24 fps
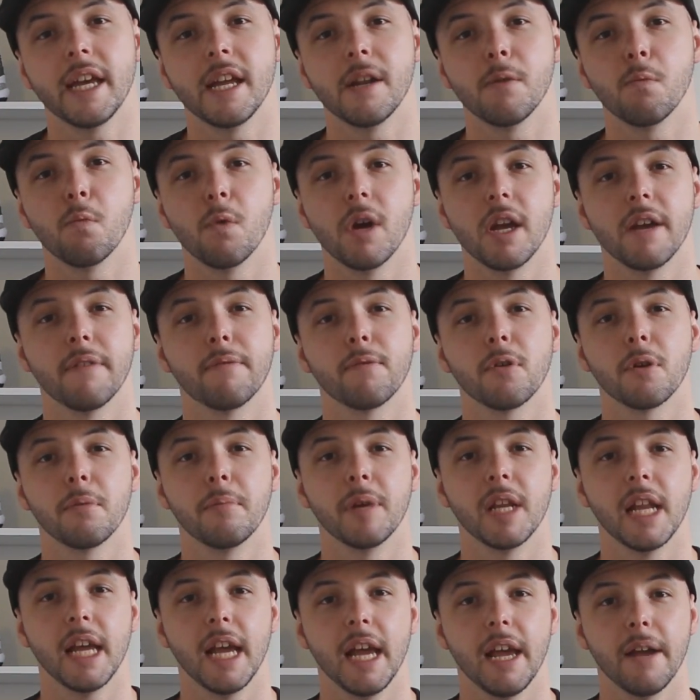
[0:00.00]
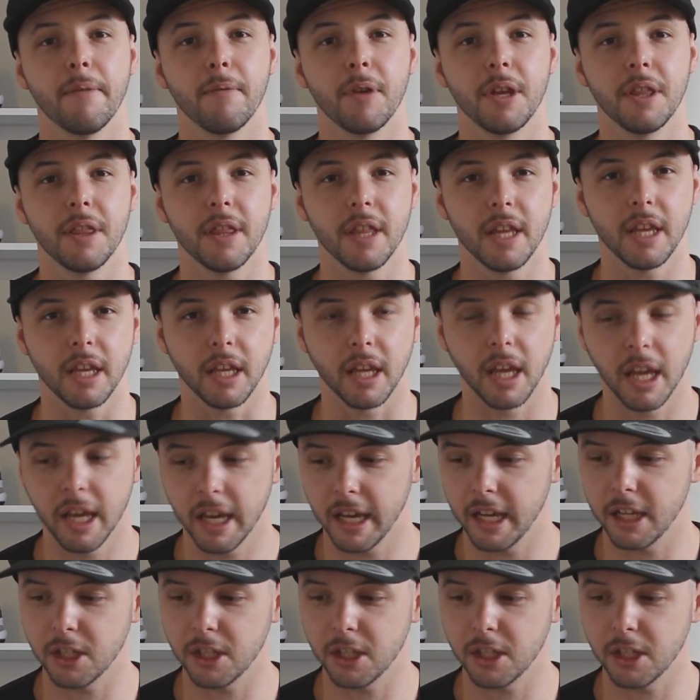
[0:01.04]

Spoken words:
and wear for a bit of everything.